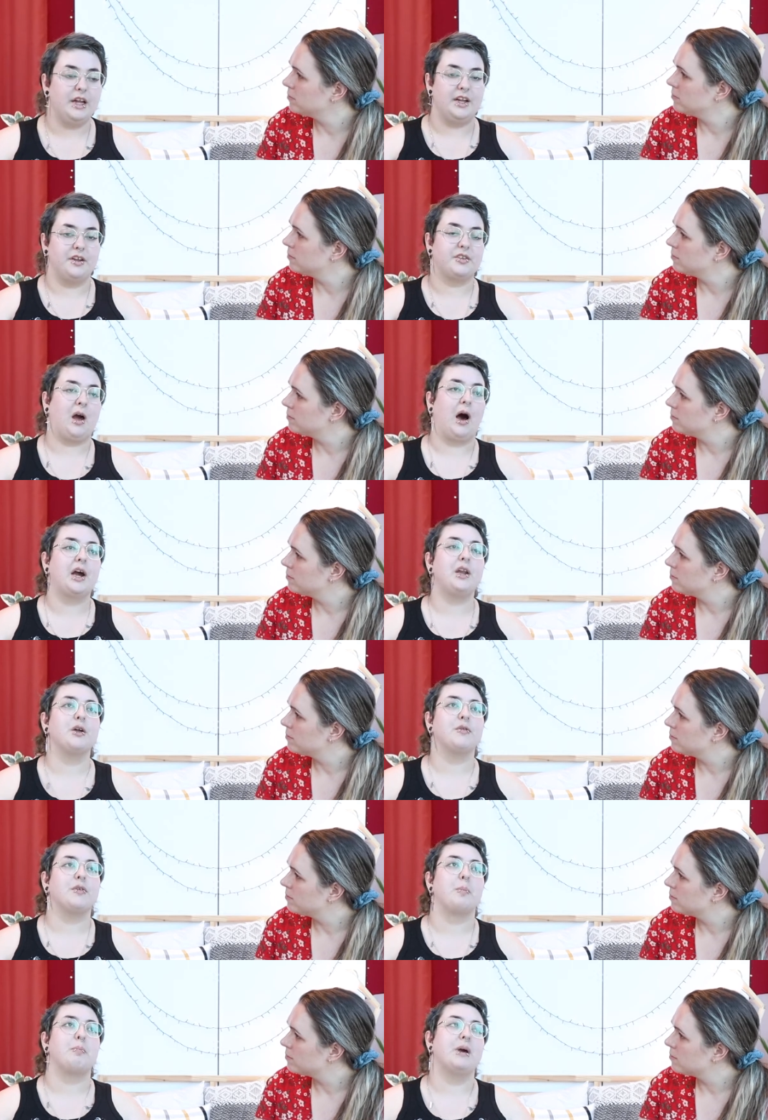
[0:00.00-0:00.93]
Speaker 1: is kind
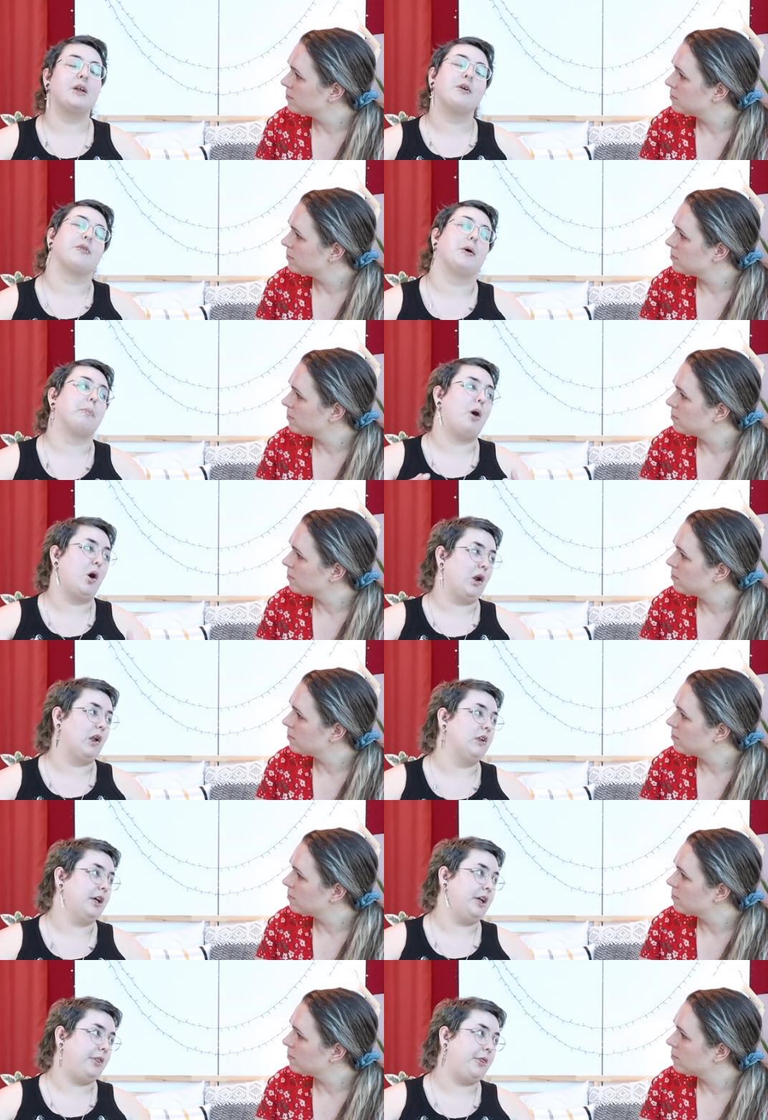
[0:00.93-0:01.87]
of a bit of a
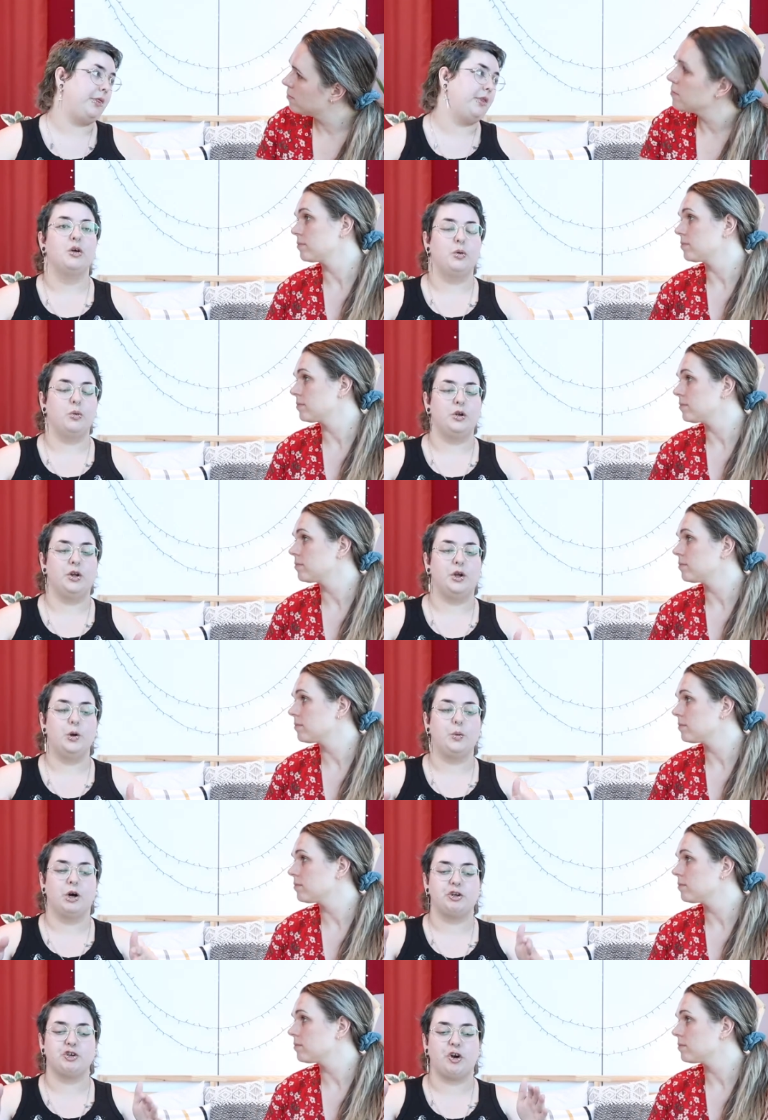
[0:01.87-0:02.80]
monolith
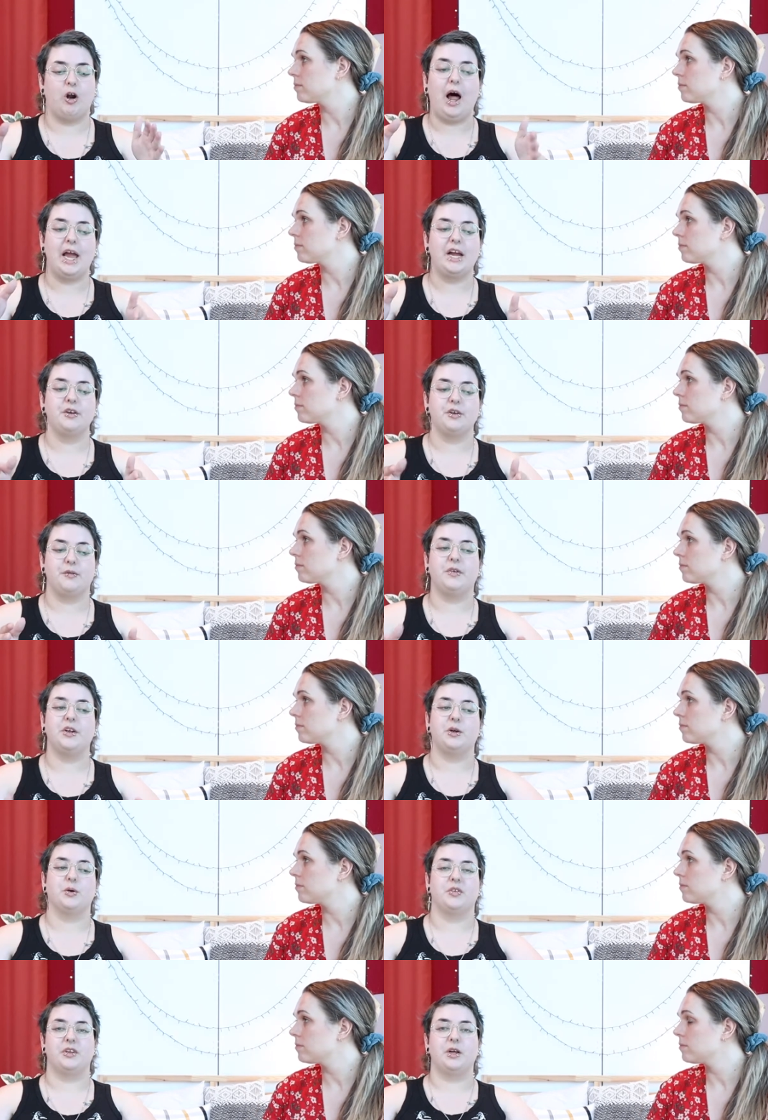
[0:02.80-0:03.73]
you are trying to
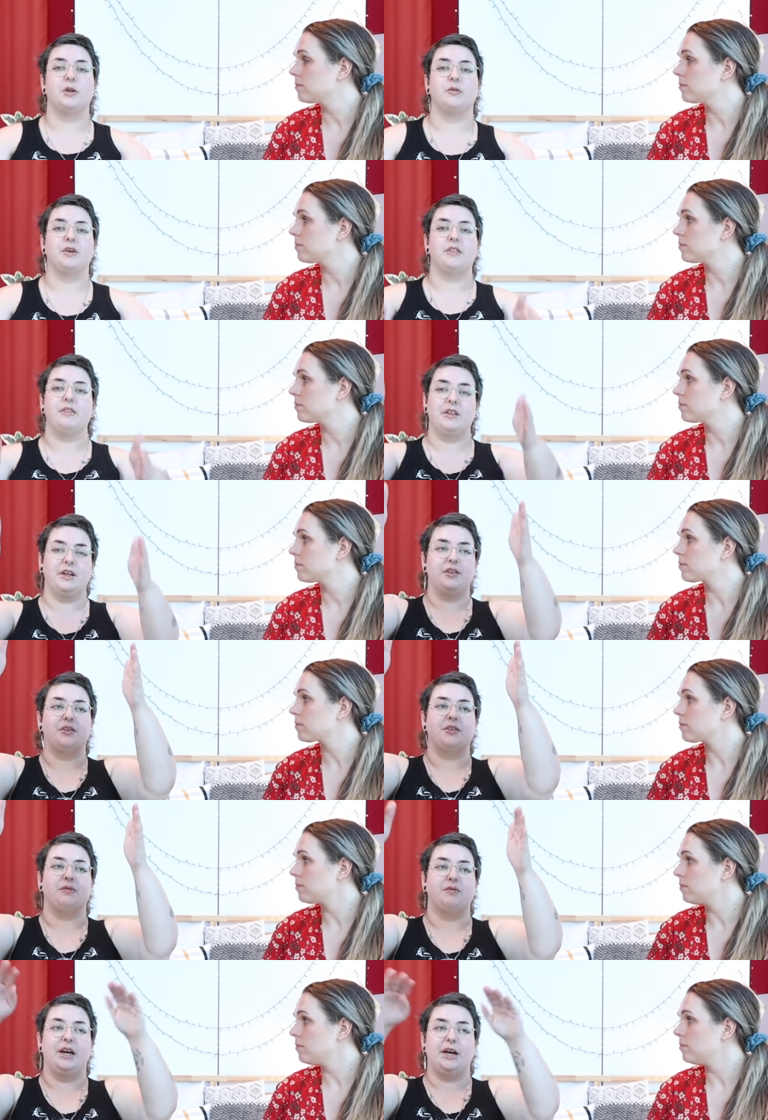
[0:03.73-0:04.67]
fit yourself in
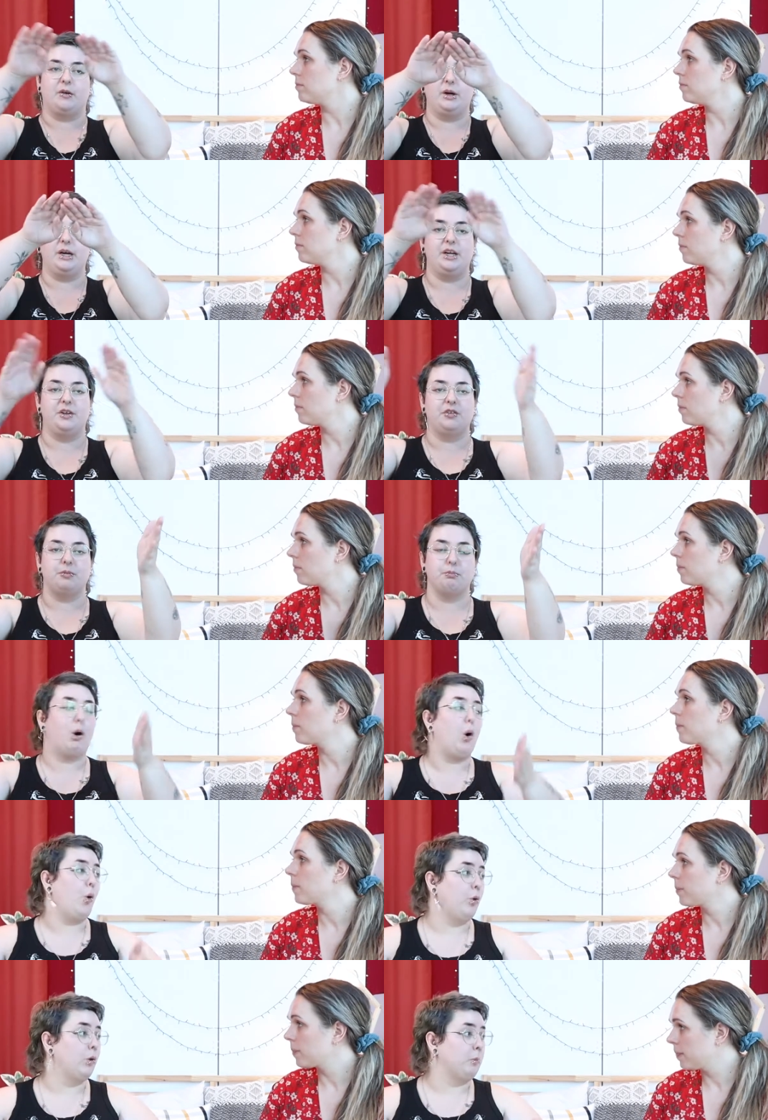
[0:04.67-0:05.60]
this very
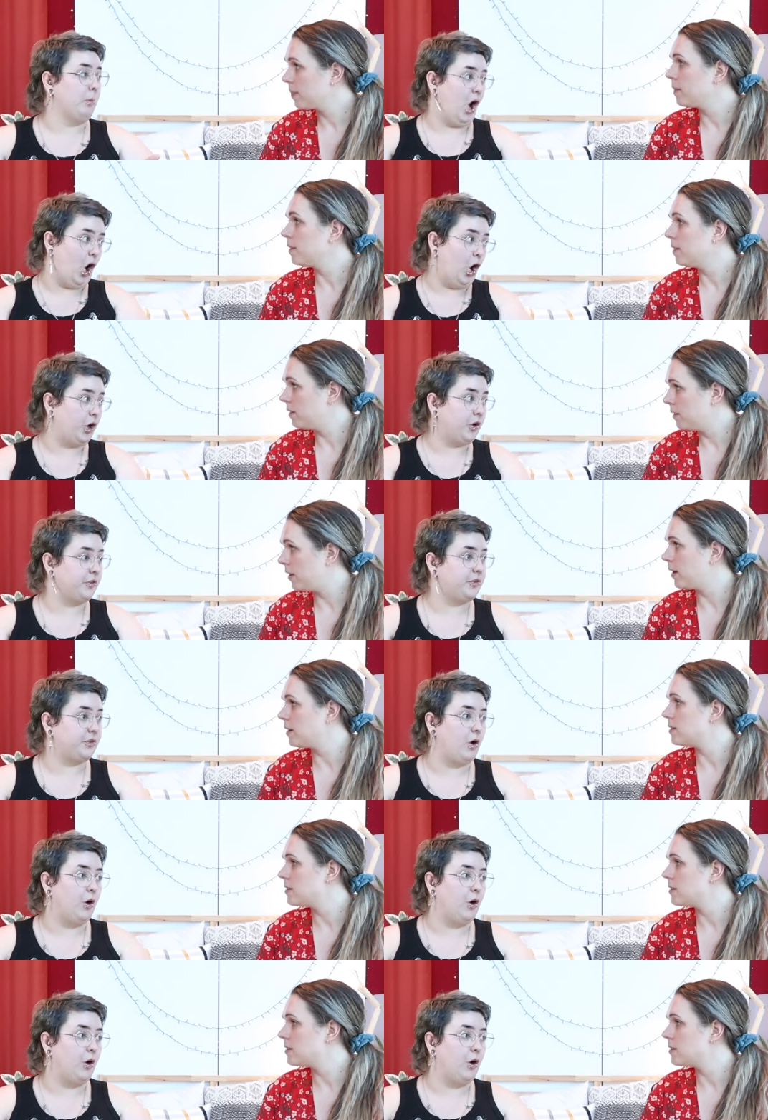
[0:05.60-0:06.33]
small box yes.